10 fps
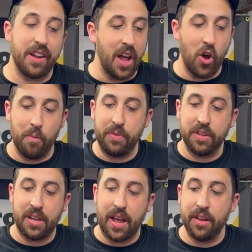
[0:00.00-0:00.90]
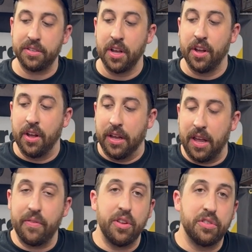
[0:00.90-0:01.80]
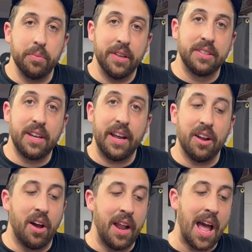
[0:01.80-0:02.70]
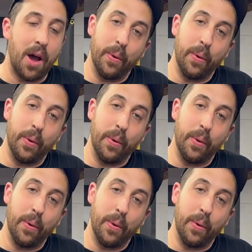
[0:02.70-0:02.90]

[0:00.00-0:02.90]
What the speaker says: I hope this has given you some insight on how